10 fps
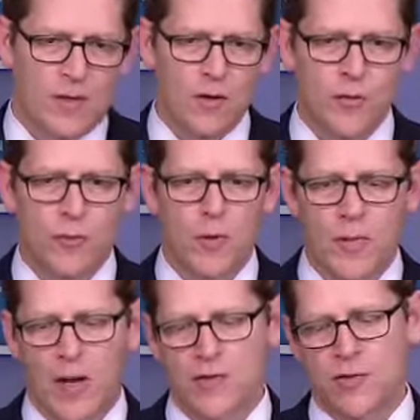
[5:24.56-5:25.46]
go through a
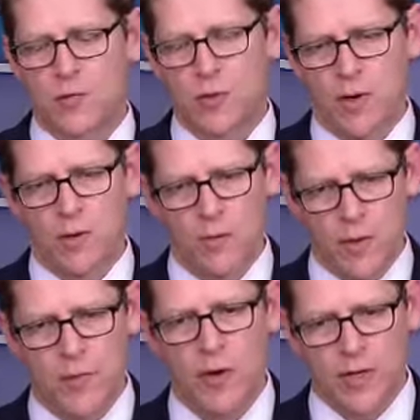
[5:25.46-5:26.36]
process where
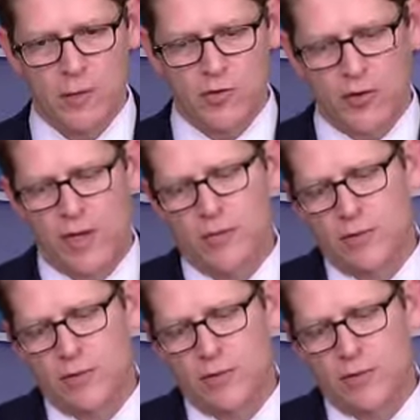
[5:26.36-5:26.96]
one party was trying